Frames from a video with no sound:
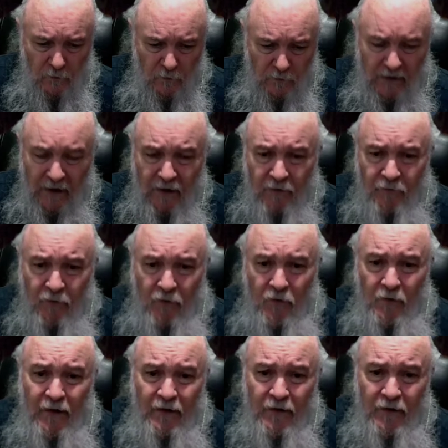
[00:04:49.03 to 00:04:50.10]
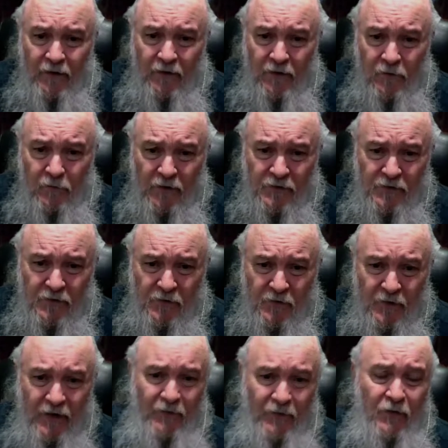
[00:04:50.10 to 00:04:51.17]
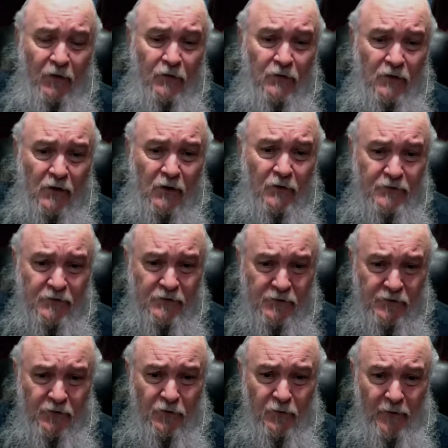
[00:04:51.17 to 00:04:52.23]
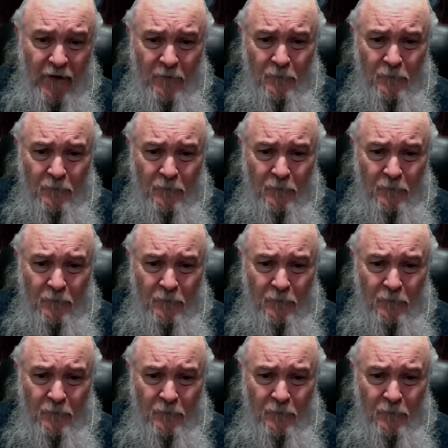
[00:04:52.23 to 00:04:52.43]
take for granted and mistreat those closest to me.